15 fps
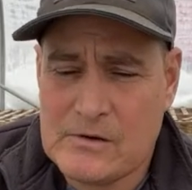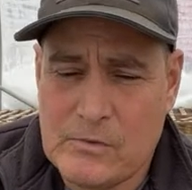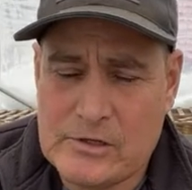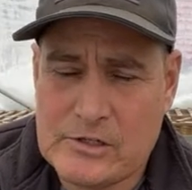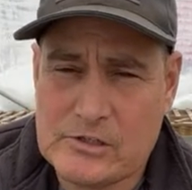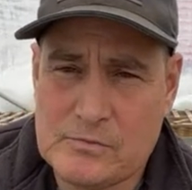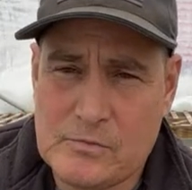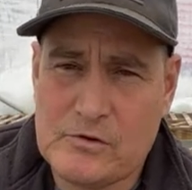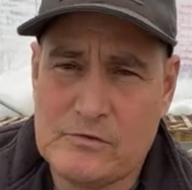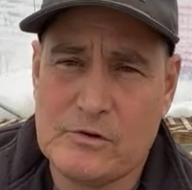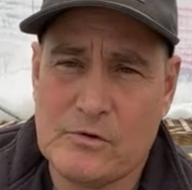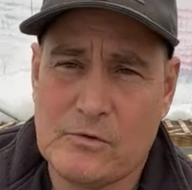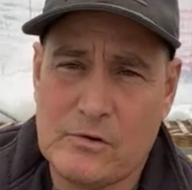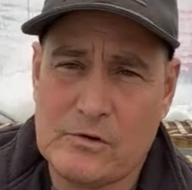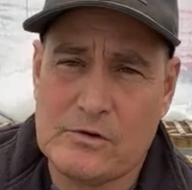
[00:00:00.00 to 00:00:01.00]
just moved
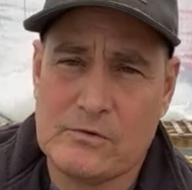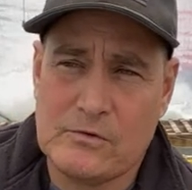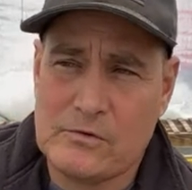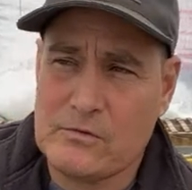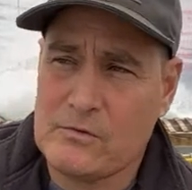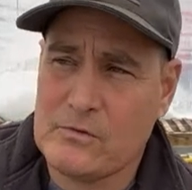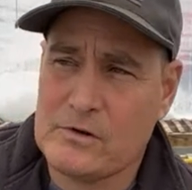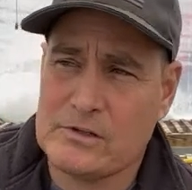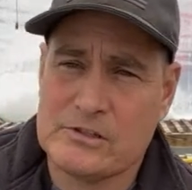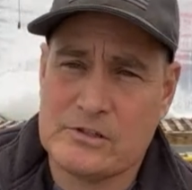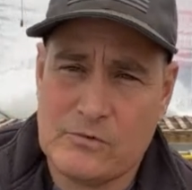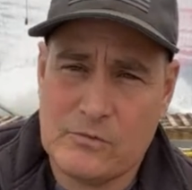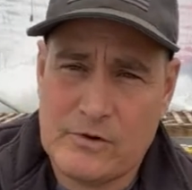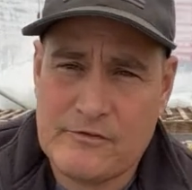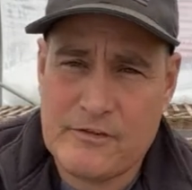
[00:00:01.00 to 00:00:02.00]
on and on and on
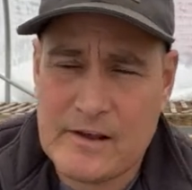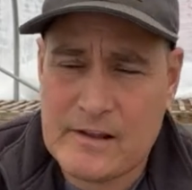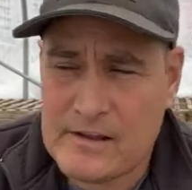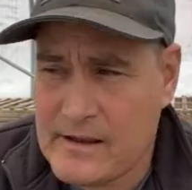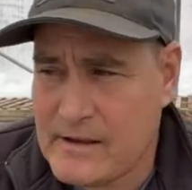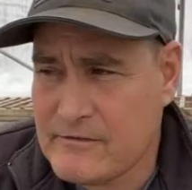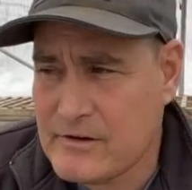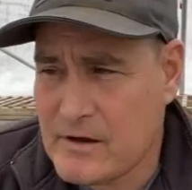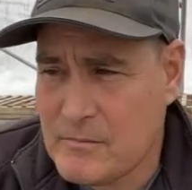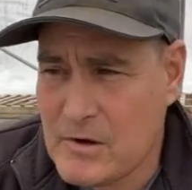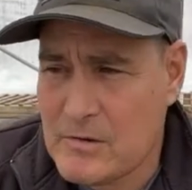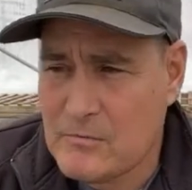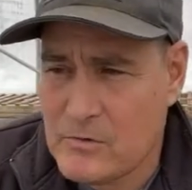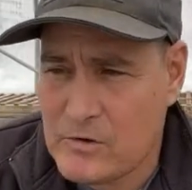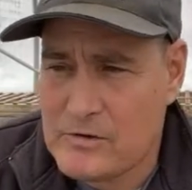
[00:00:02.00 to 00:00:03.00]
until we finally have come
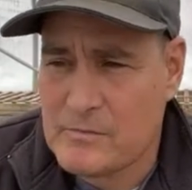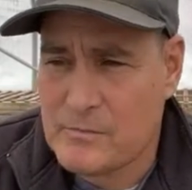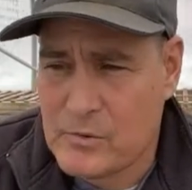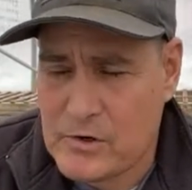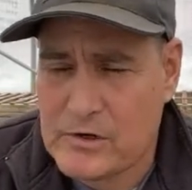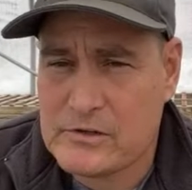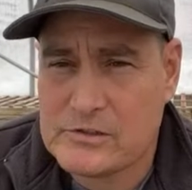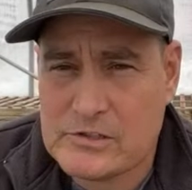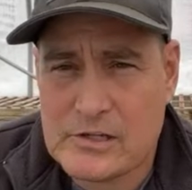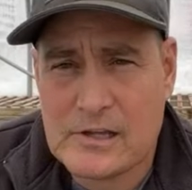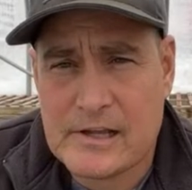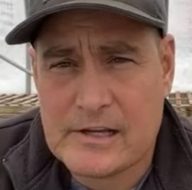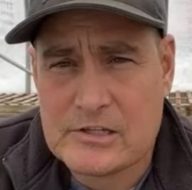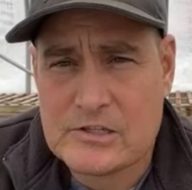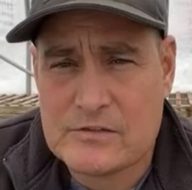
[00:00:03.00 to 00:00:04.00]
up with a pretty good
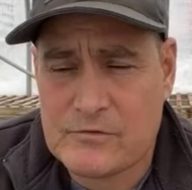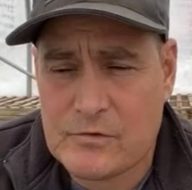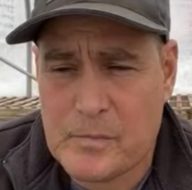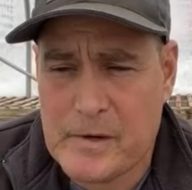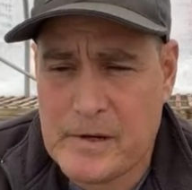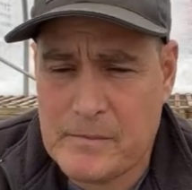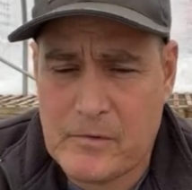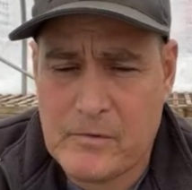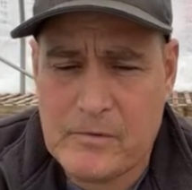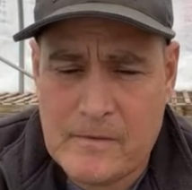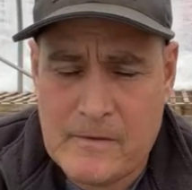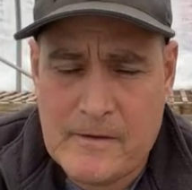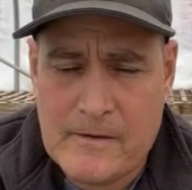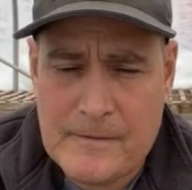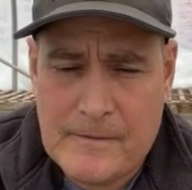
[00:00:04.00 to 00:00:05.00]
selection for people.
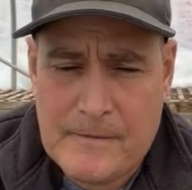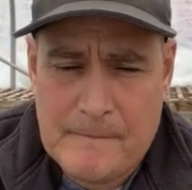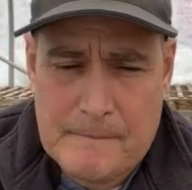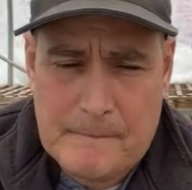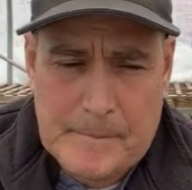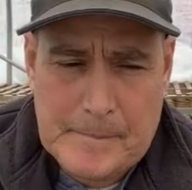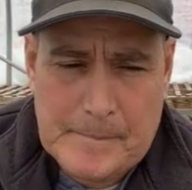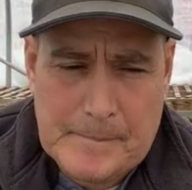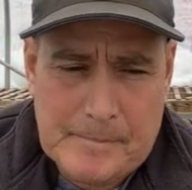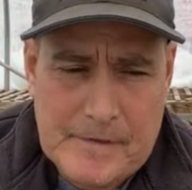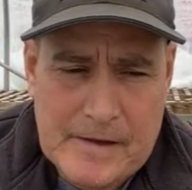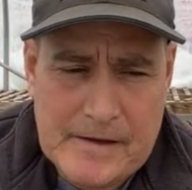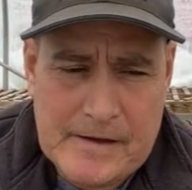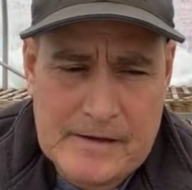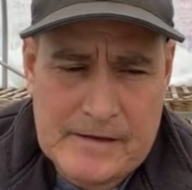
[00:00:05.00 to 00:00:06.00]

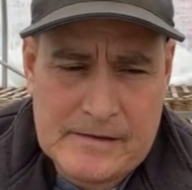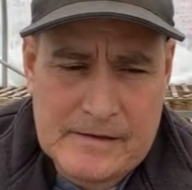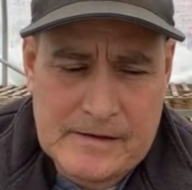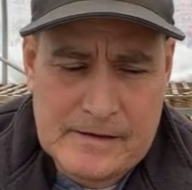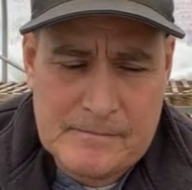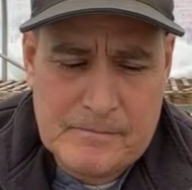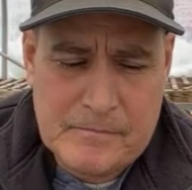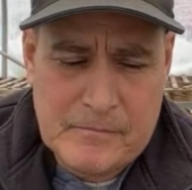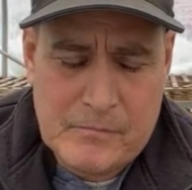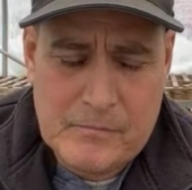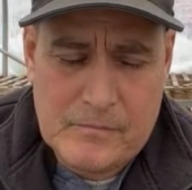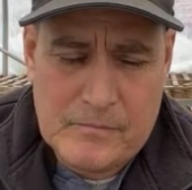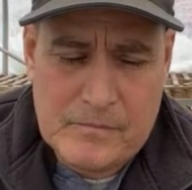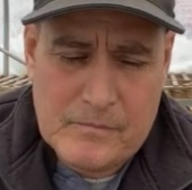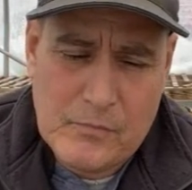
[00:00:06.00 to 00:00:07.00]
And
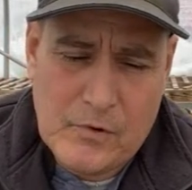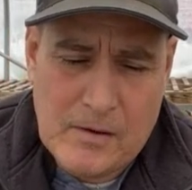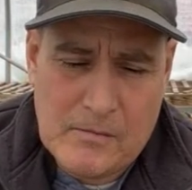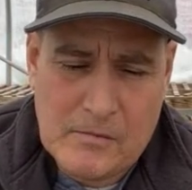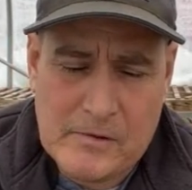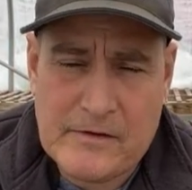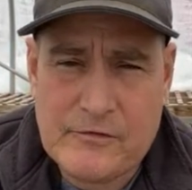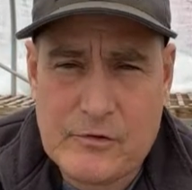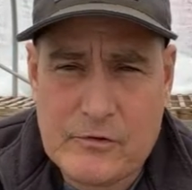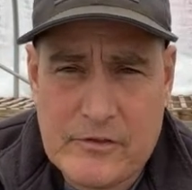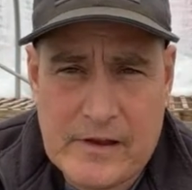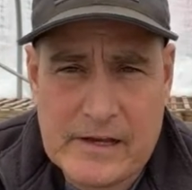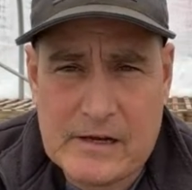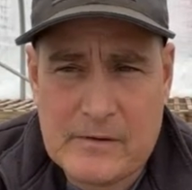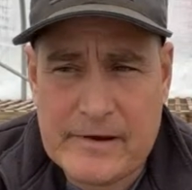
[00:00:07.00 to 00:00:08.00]
probably if you're
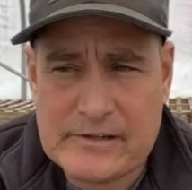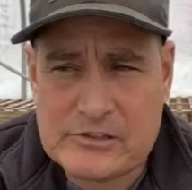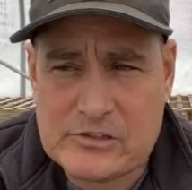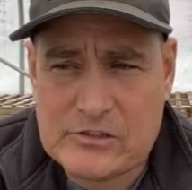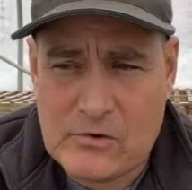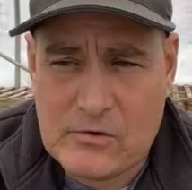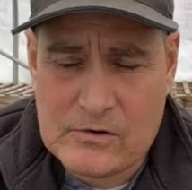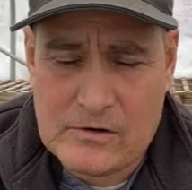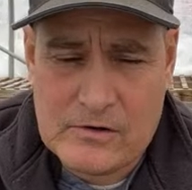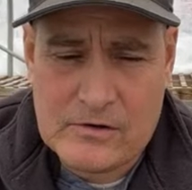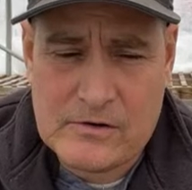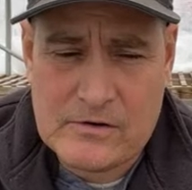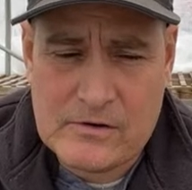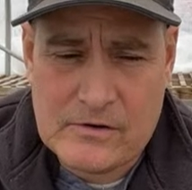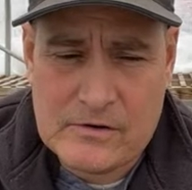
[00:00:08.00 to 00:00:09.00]
thinking about
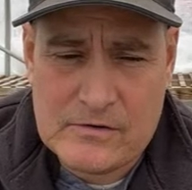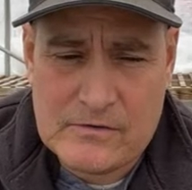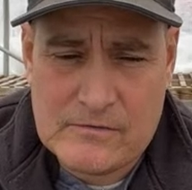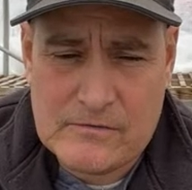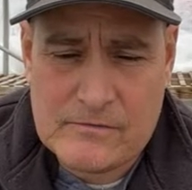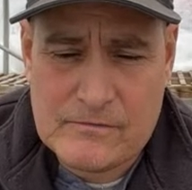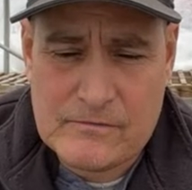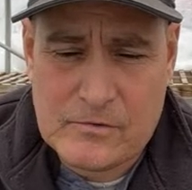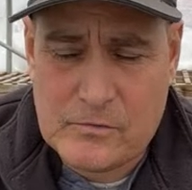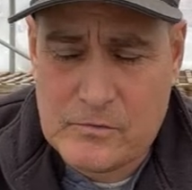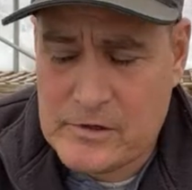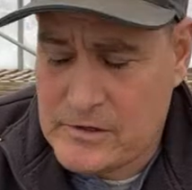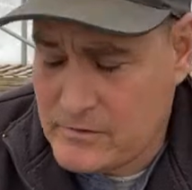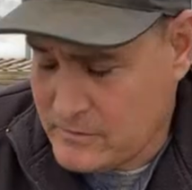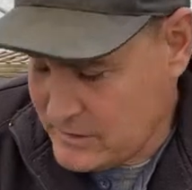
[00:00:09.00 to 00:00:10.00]
starting for
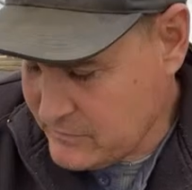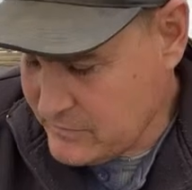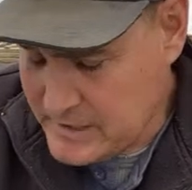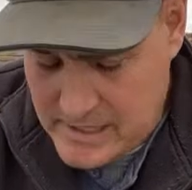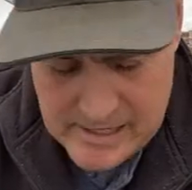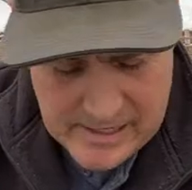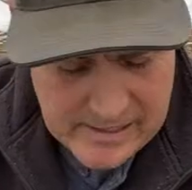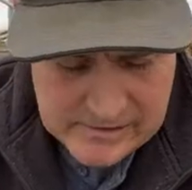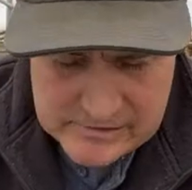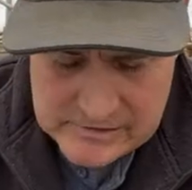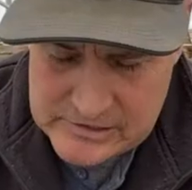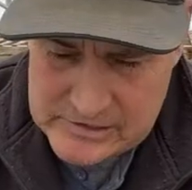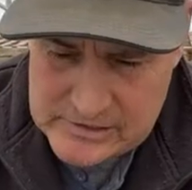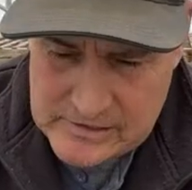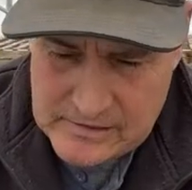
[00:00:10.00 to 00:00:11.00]
real a
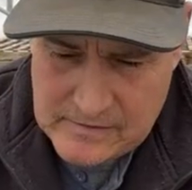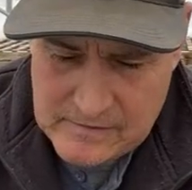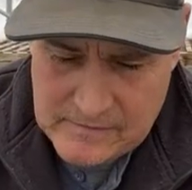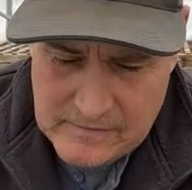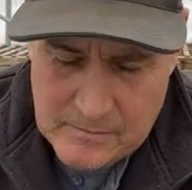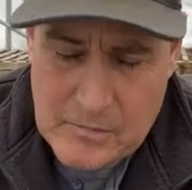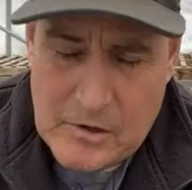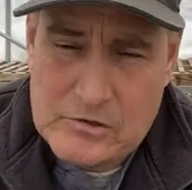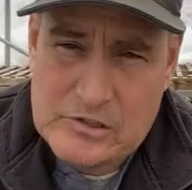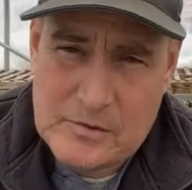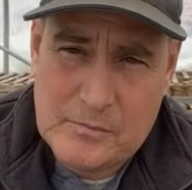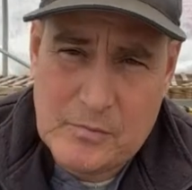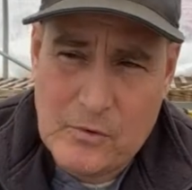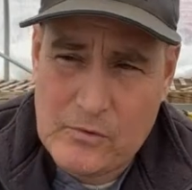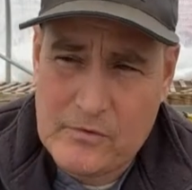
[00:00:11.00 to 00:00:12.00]
greenhouse, the most
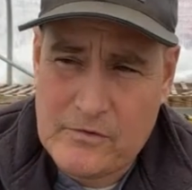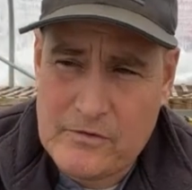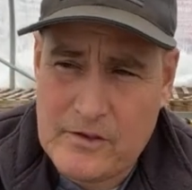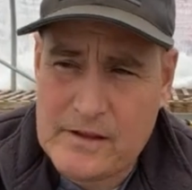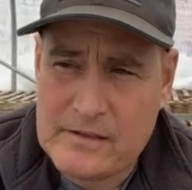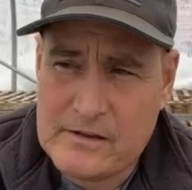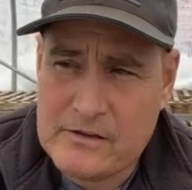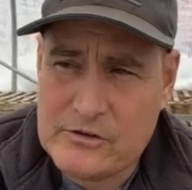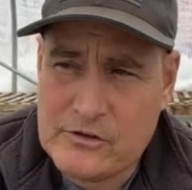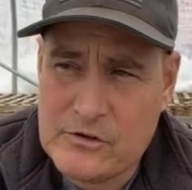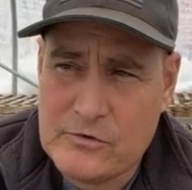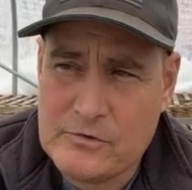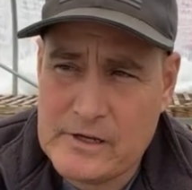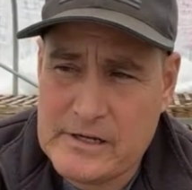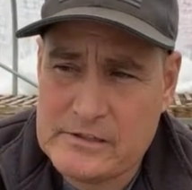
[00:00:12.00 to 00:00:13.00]
important thing that
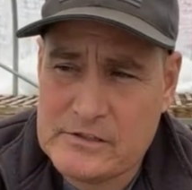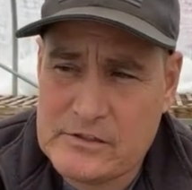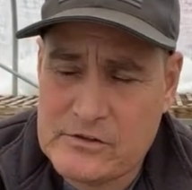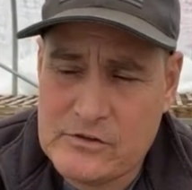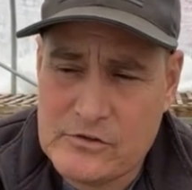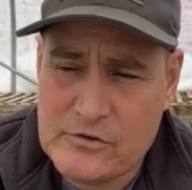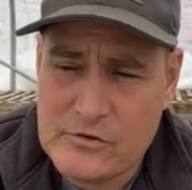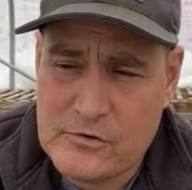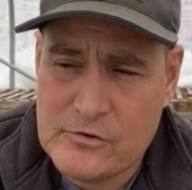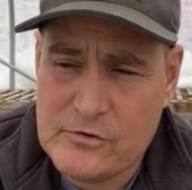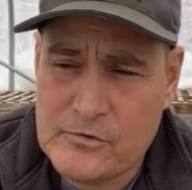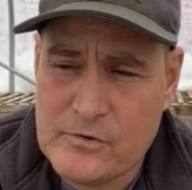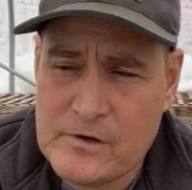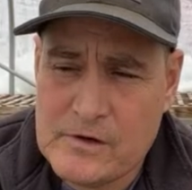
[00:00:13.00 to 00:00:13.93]
you need to do